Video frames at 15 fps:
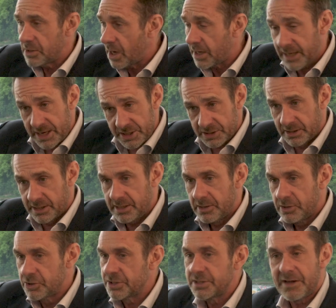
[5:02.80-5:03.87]
occasionally,
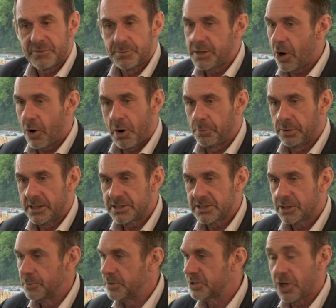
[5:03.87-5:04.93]
it doesn't have to be our police,
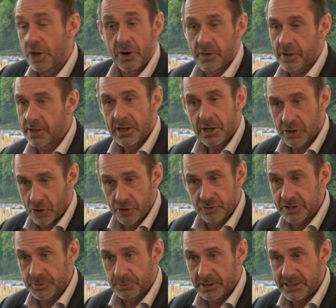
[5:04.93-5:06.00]
it can be another
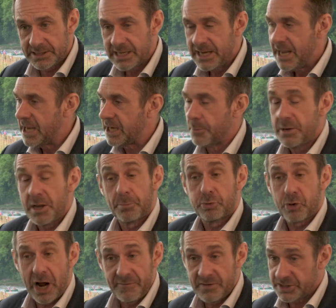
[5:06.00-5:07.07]
country's police, it can be a
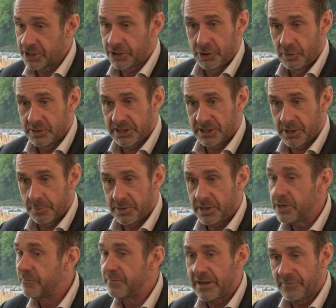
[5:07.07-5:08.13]
private security company
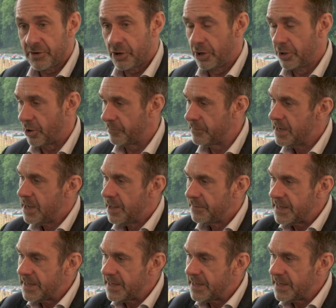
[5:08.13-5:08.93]
you've never heard of.